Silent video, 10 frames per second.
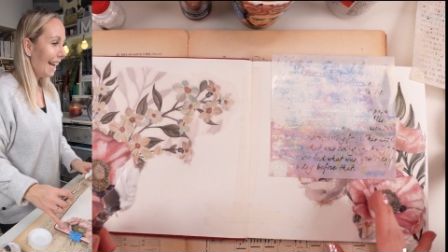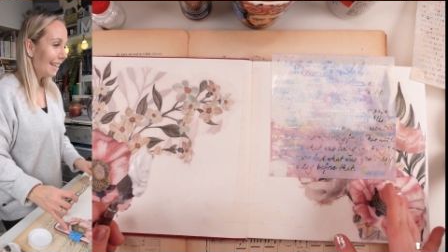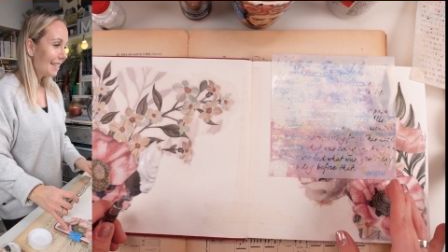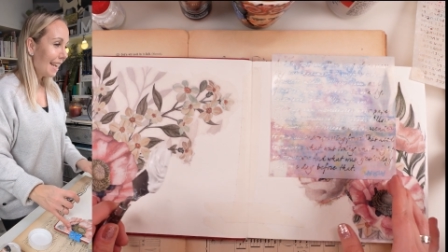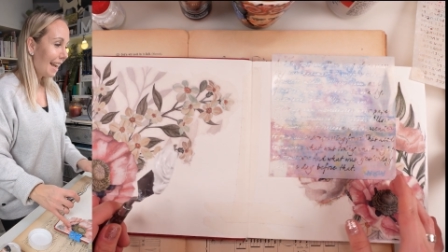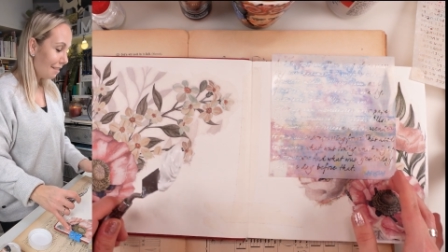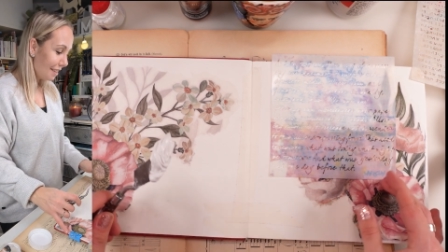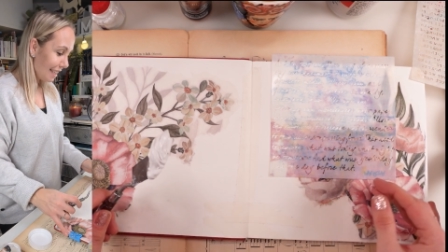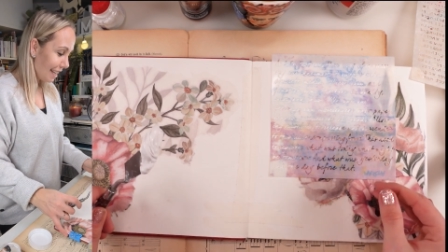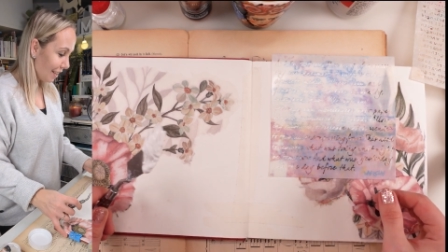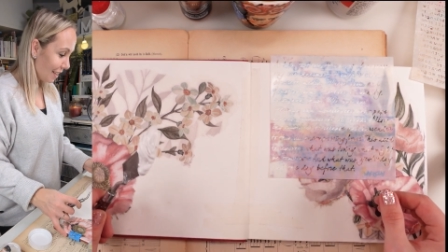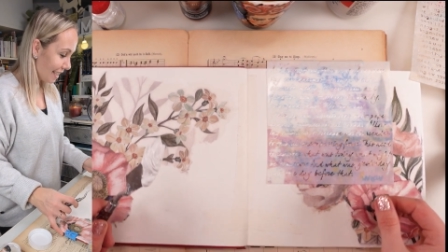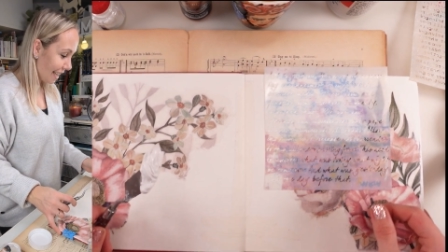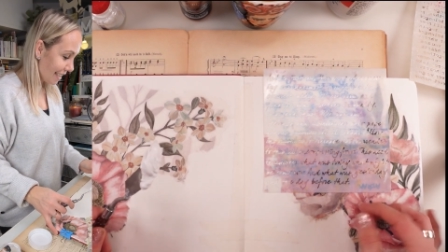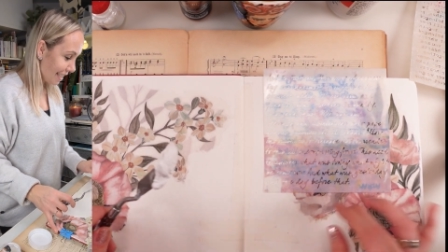because I haven't done
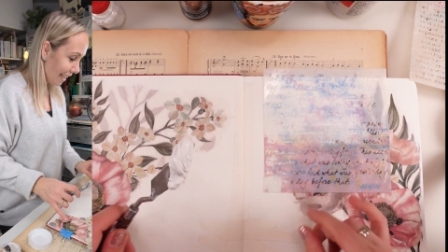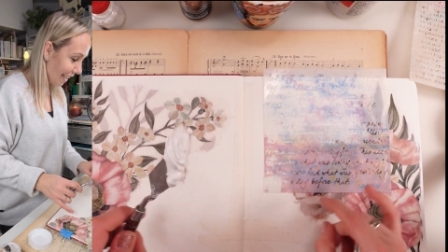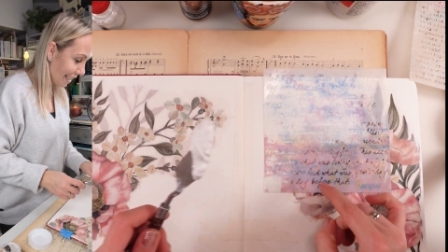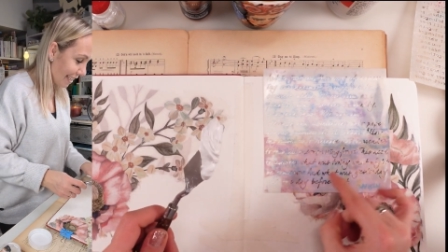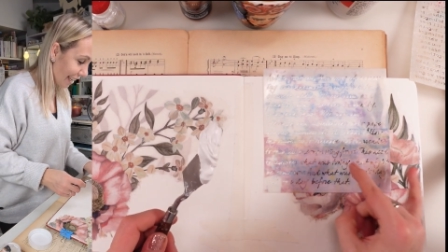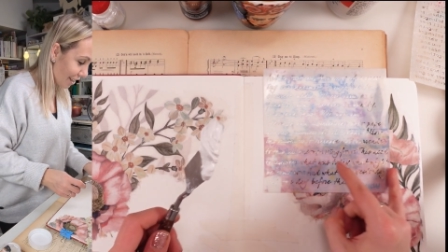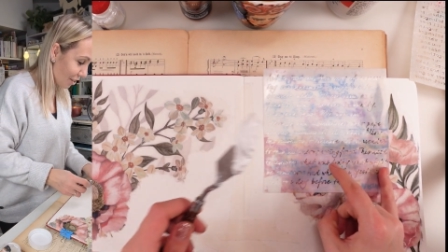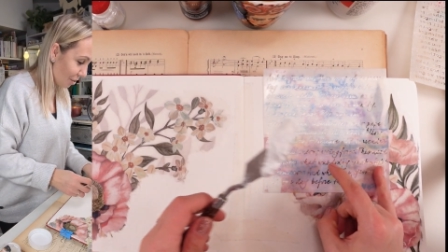stenciling and texture